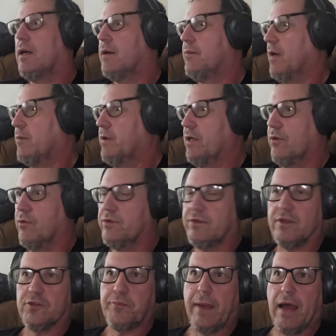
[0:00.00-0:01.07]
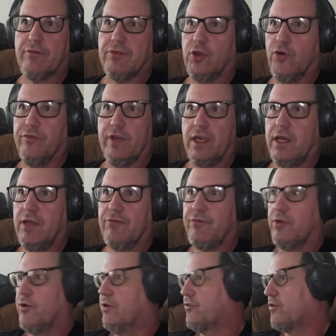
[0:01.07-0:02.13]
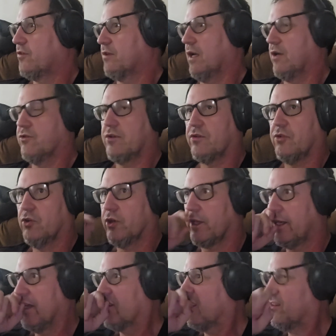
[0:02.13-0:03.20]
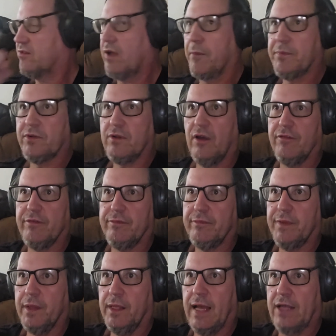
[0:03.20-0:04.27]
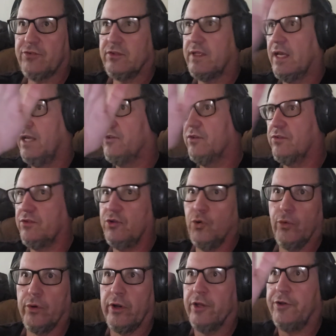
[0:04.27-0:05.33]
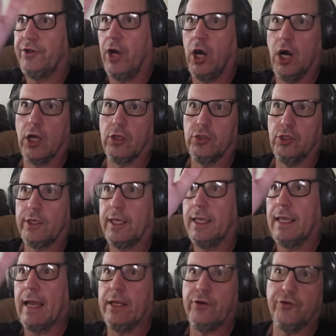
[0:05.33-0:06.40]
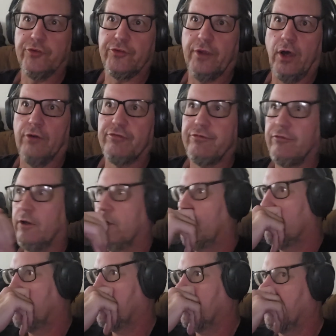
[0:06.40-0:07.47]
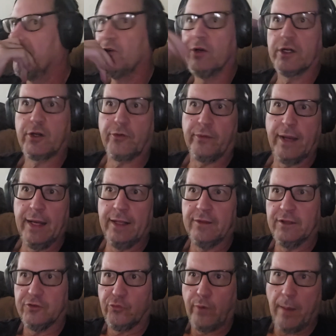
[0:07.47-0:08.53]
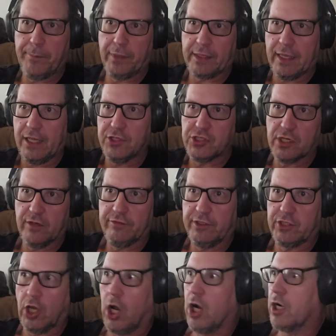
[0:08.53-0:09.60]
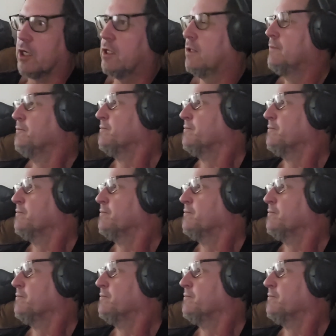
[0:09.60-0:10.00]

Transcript: Maybe it was this Pavlovian influence, because I was just looking at this type of stuff. The last stage is you are a dog looking at yourself, and that you're creating this replication of a dog.